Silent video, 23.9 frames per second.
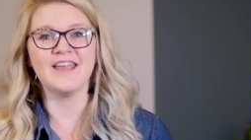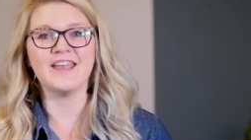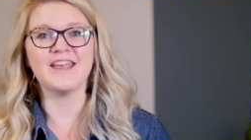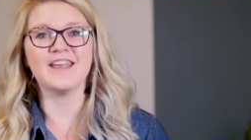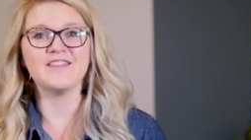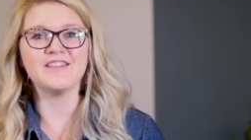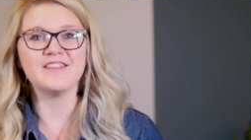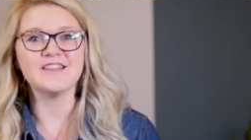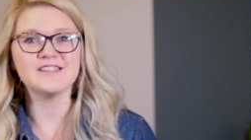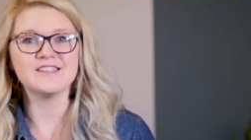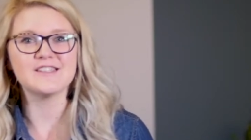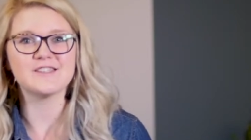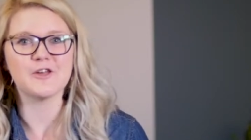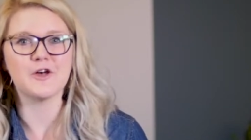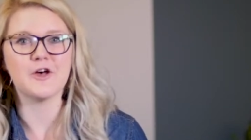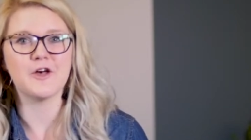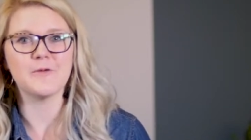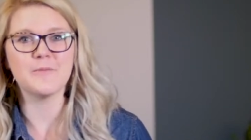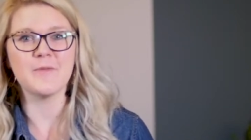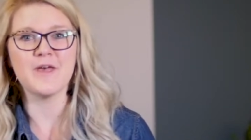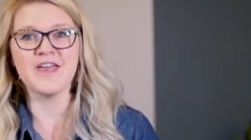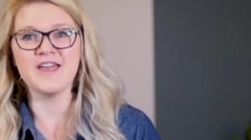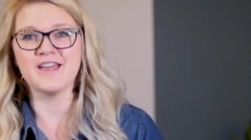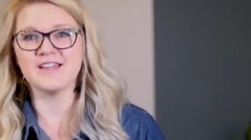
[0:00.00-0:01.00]
In this
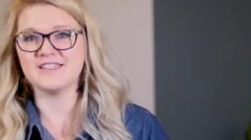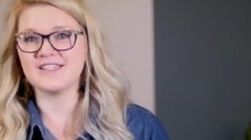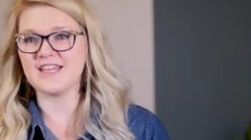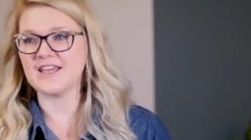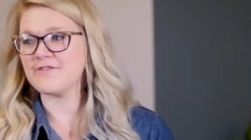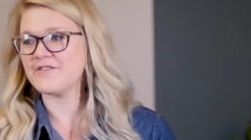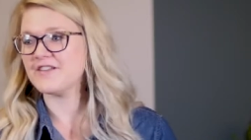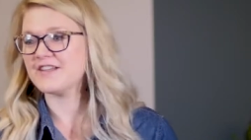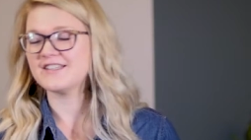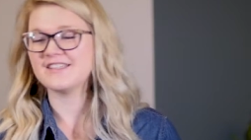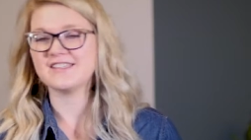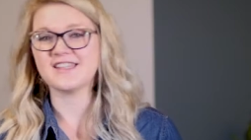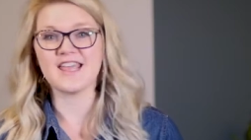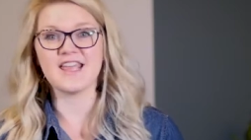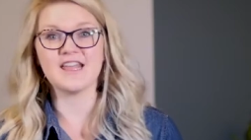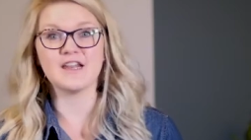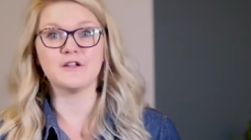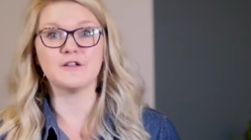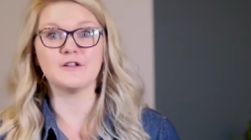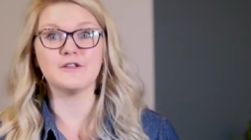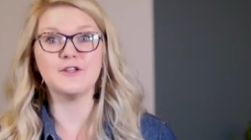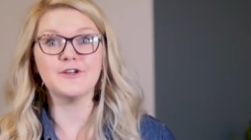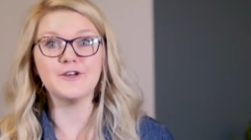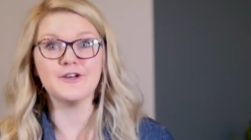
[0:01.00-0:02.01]
psalm, David is saying,
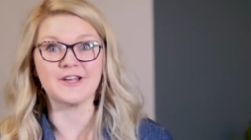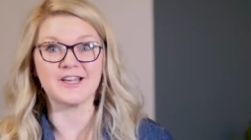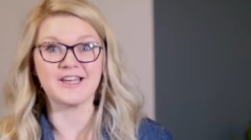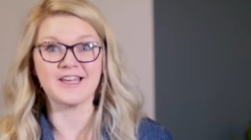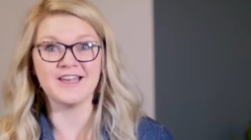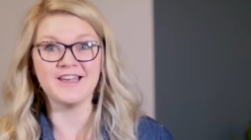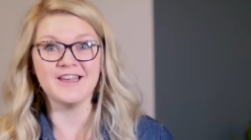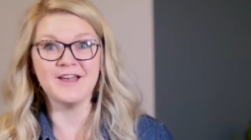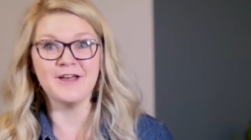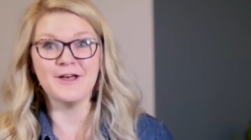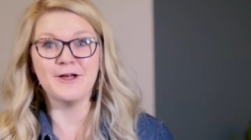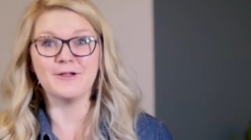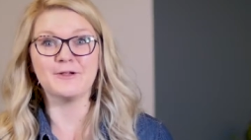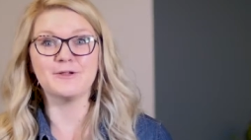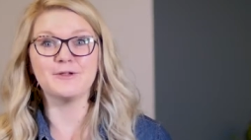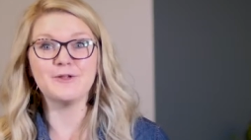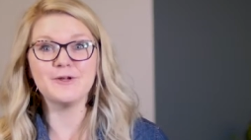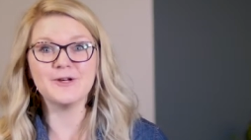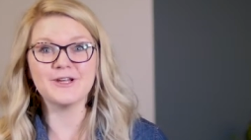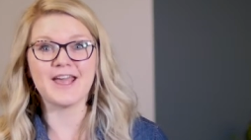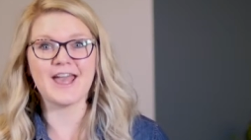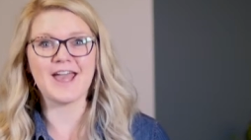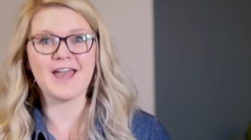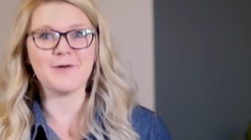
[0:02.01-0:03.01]
look
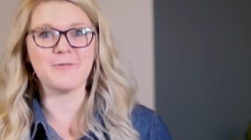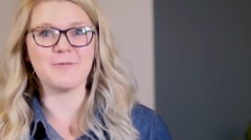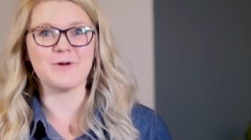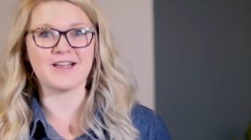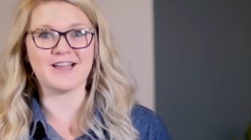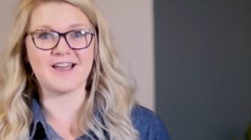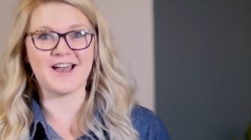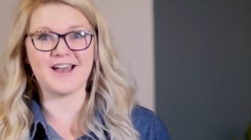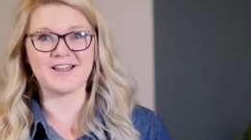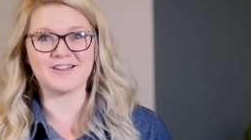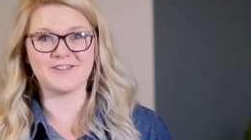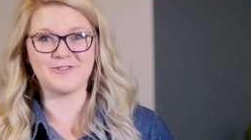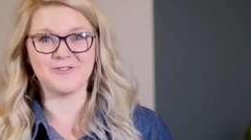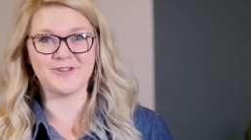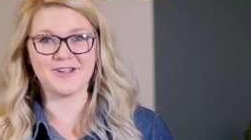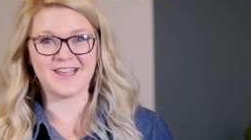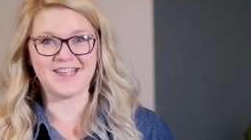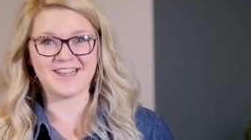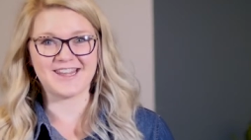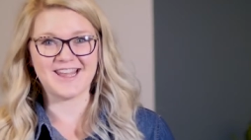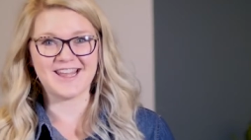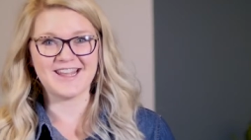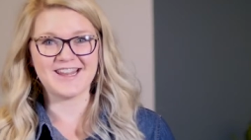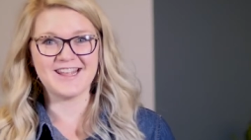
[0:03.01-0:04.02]
at what God
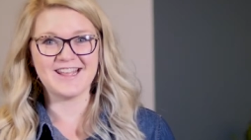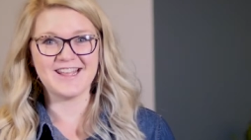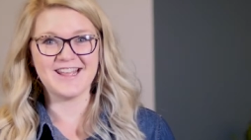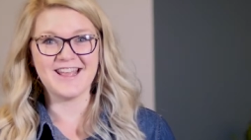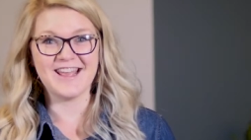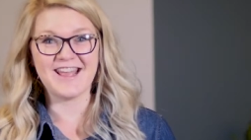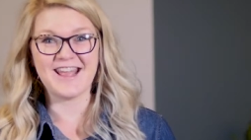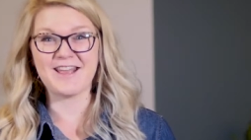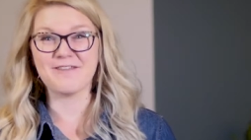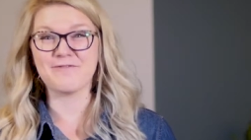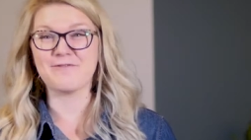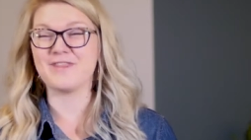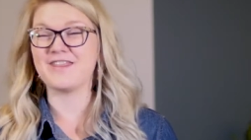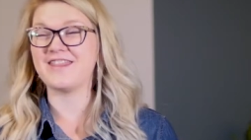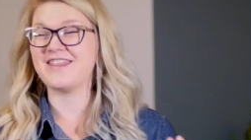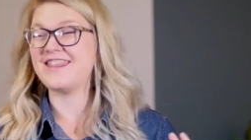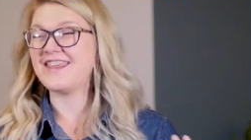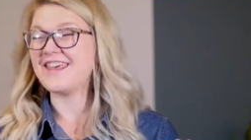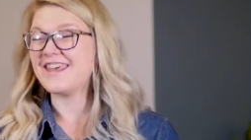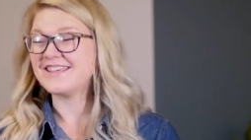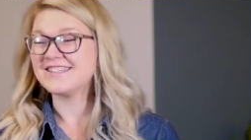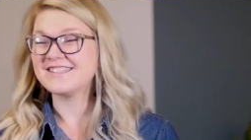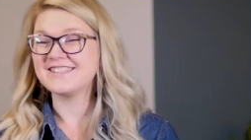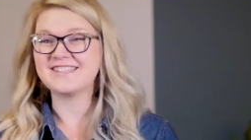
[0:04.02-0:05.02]
created. If
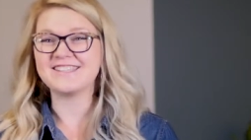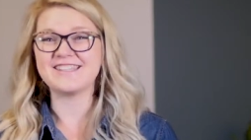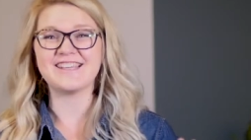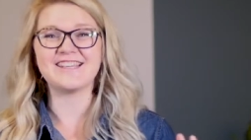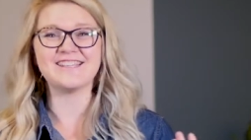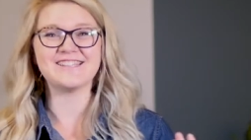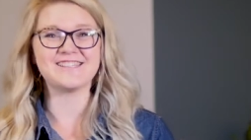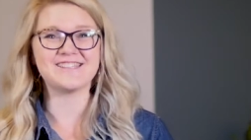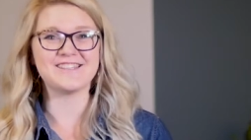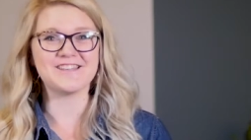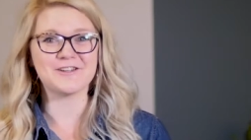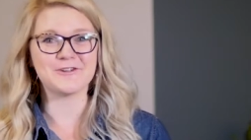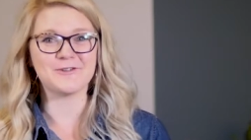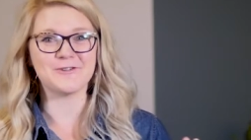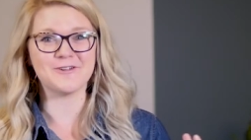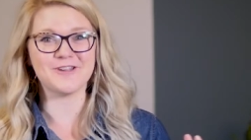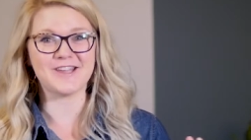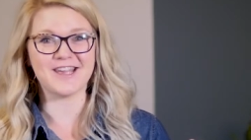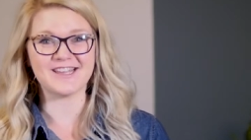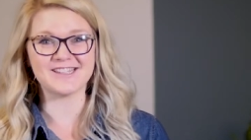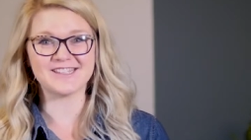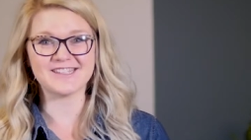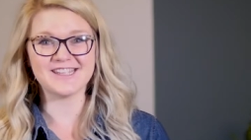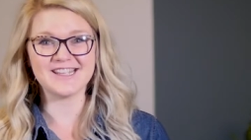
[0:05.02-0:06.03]
this is the
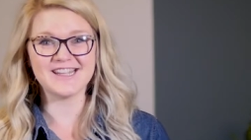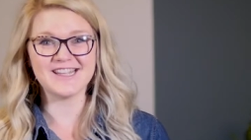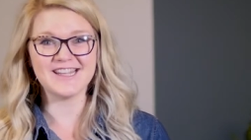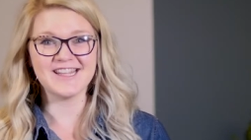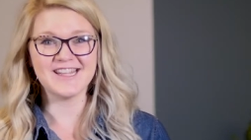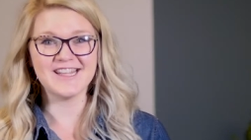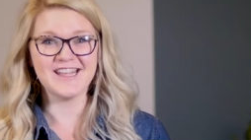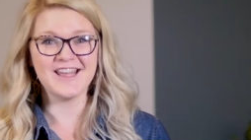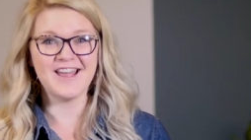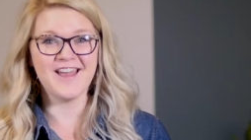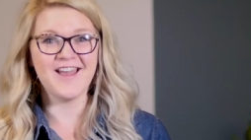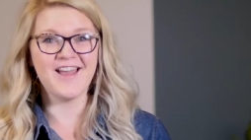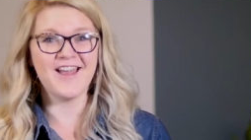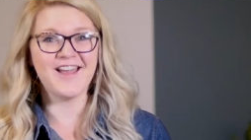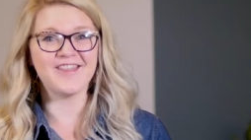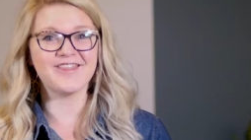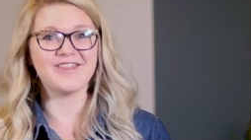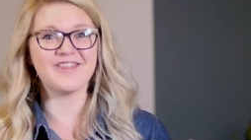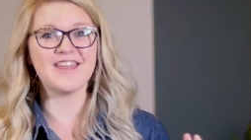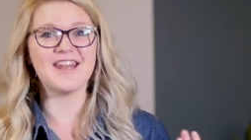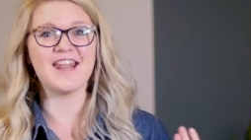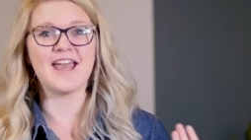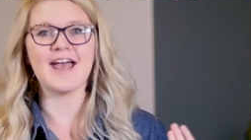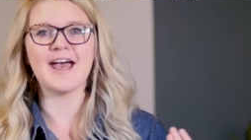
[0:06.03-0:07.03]
creation,
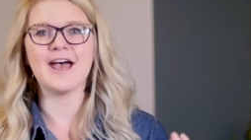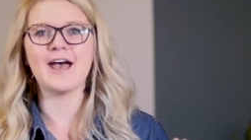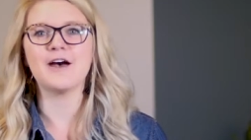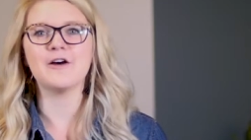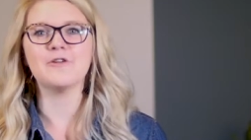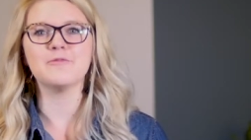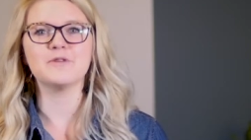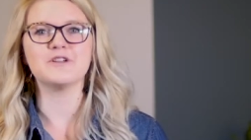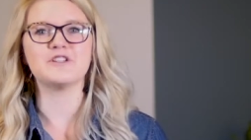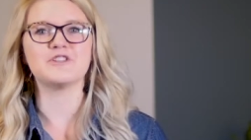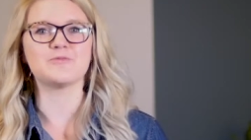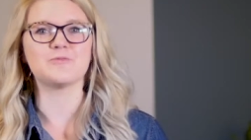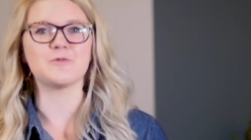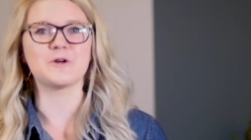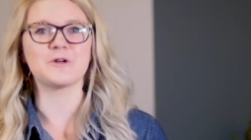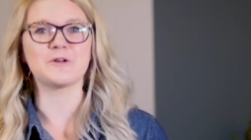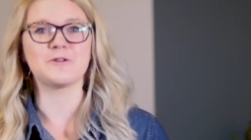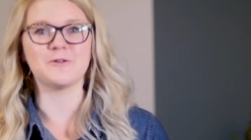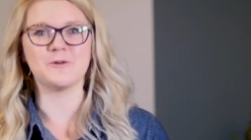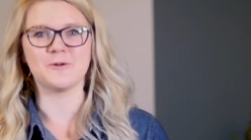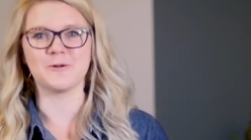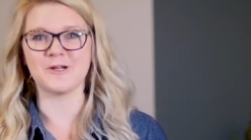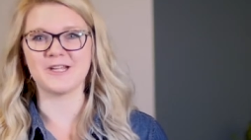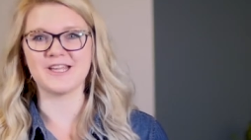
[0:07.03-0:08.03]
then how much more
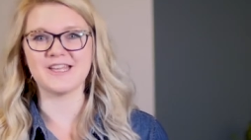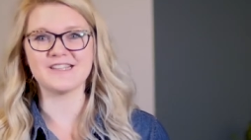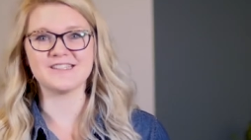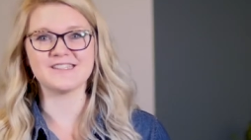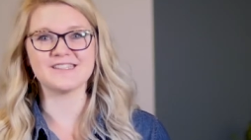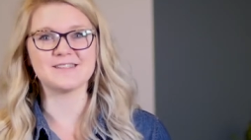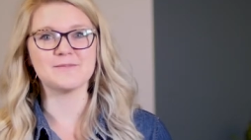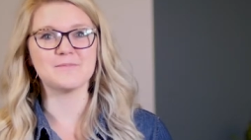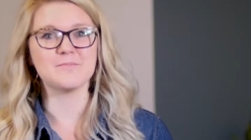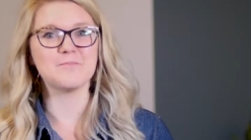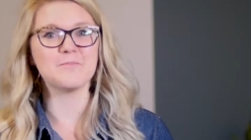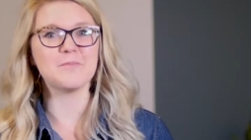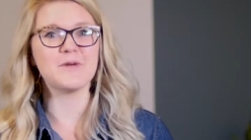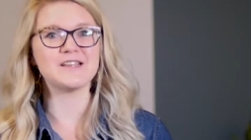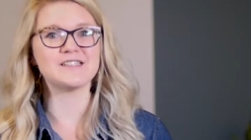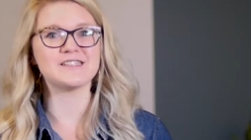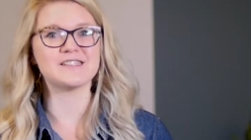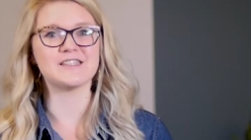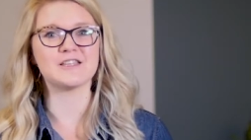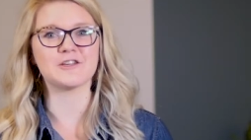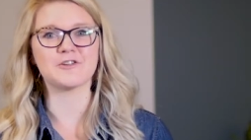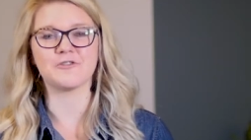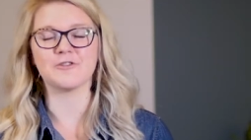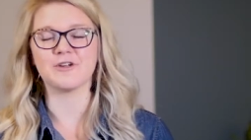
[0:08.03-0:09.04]
glorious
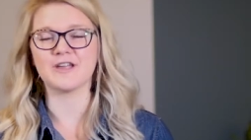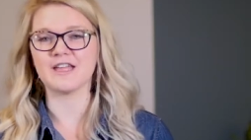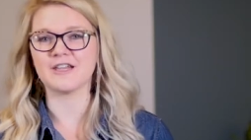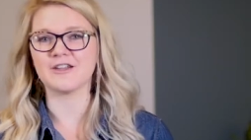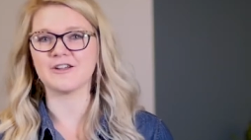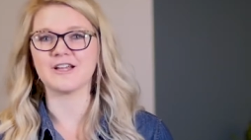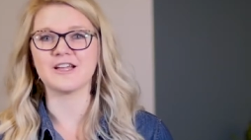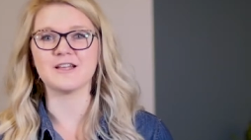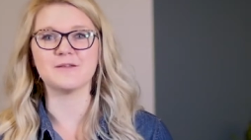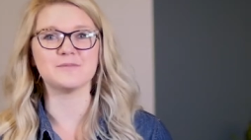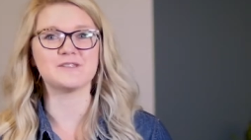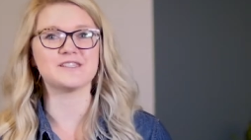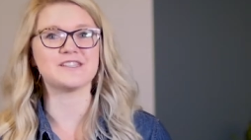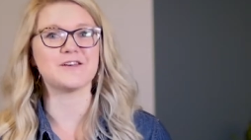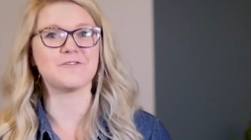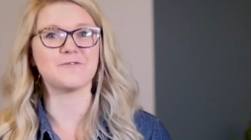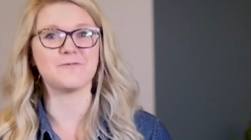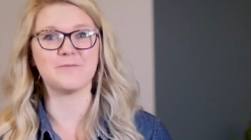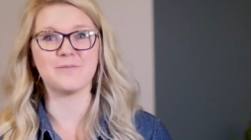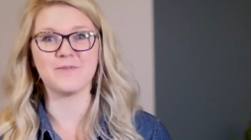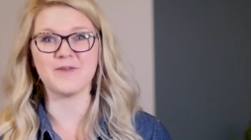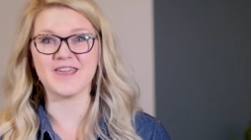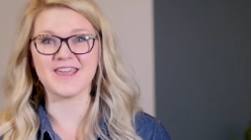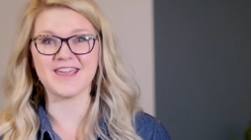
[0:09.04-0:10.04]
must the Creator
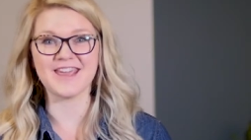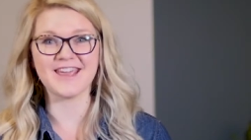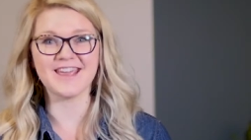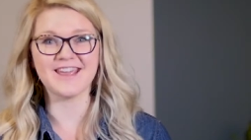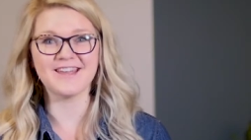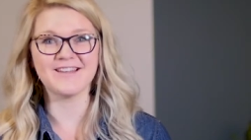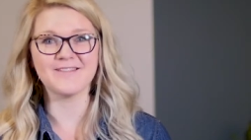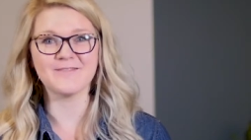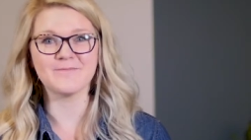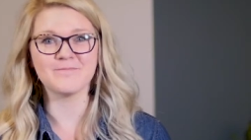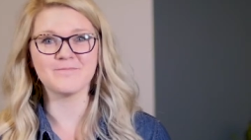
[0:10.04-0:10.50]
Himself be?